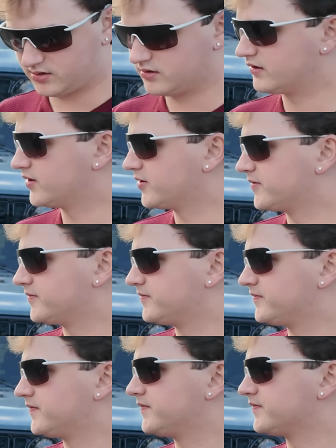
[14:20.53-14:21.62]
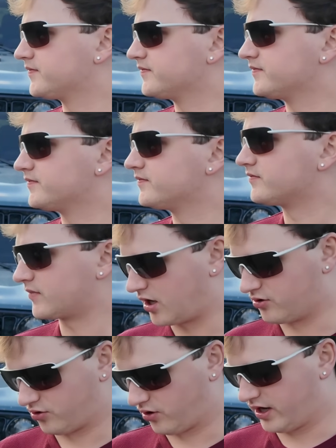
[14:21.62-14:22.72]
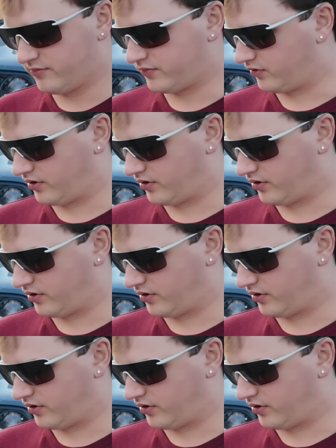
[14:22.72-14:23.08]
different options on grip textures.